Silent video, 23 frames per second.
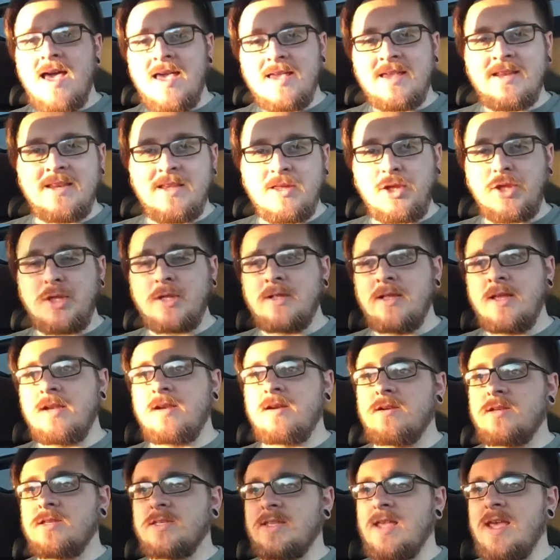initial
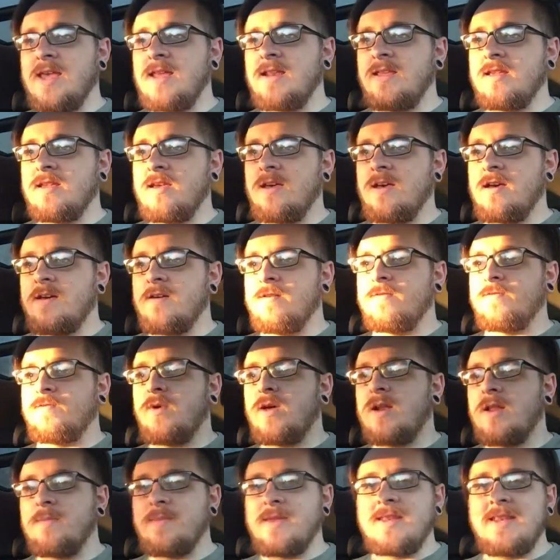understanding of
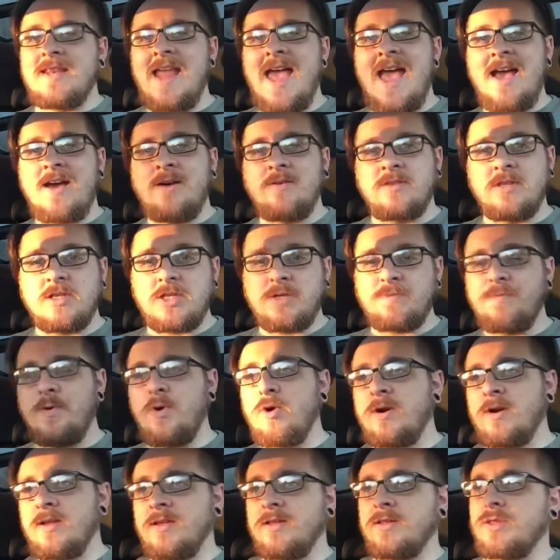what I'm in now, the
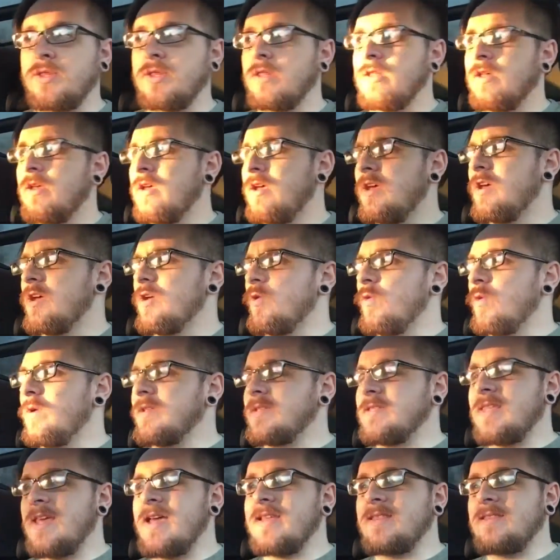Sportage,
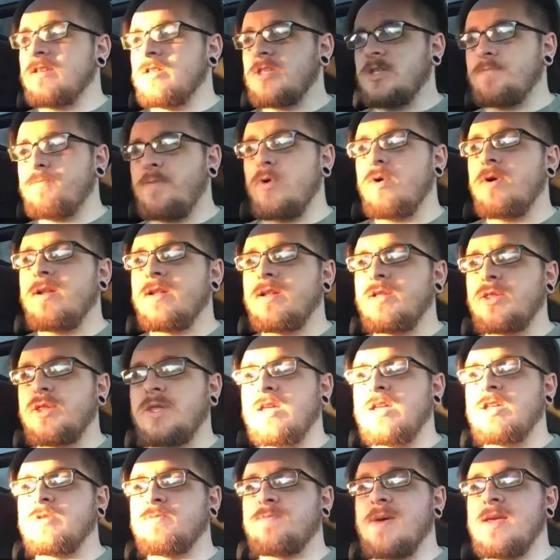was that the Sportage
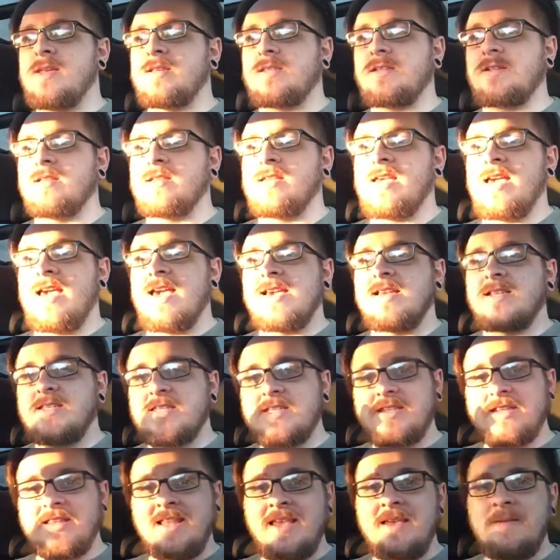is basically a
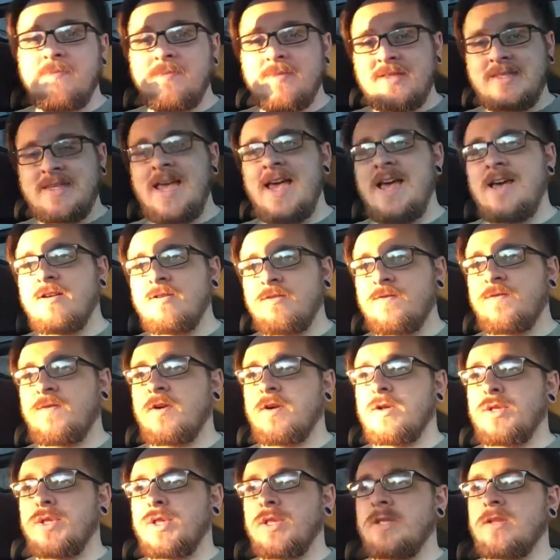slimmed down
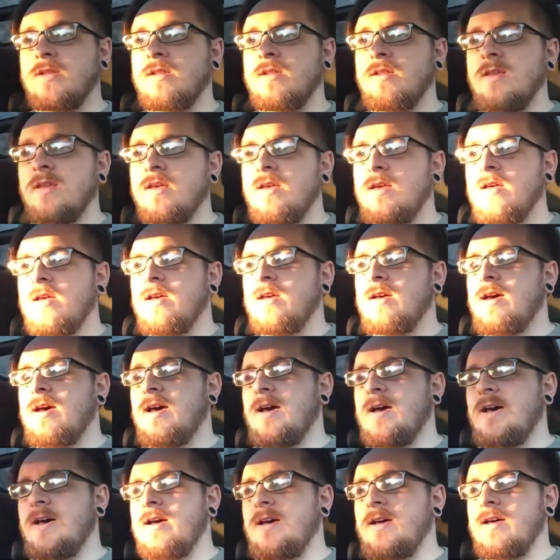version
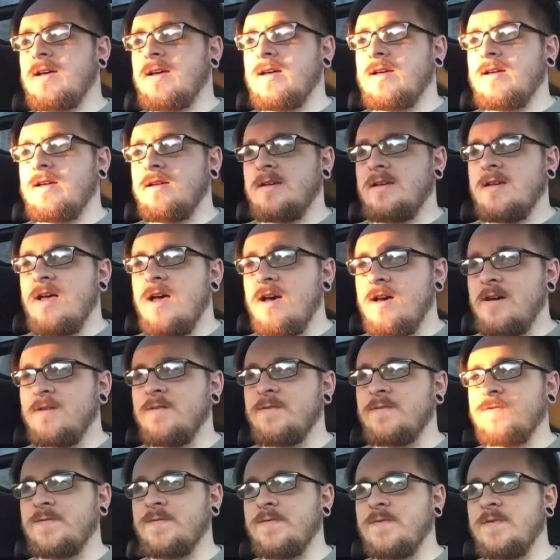
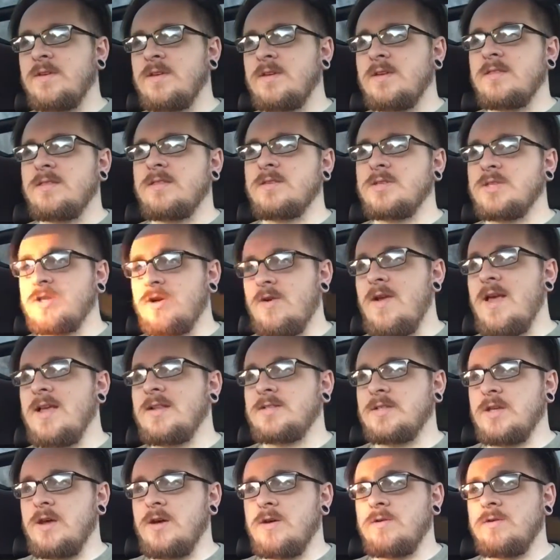of the
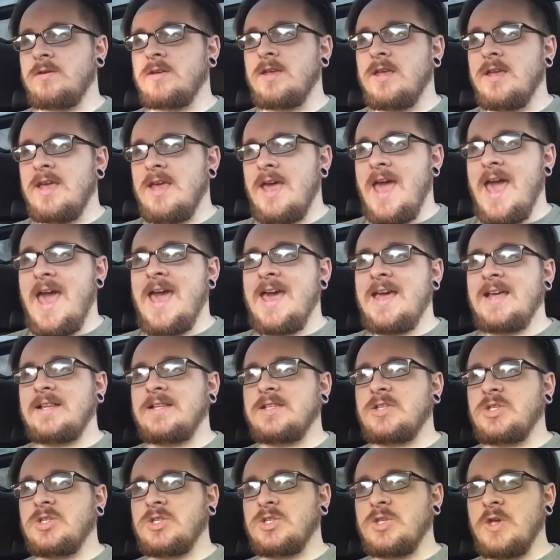Sorento. And
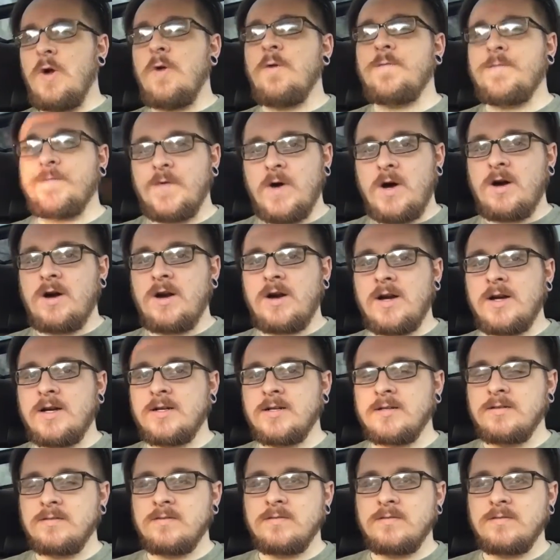so far,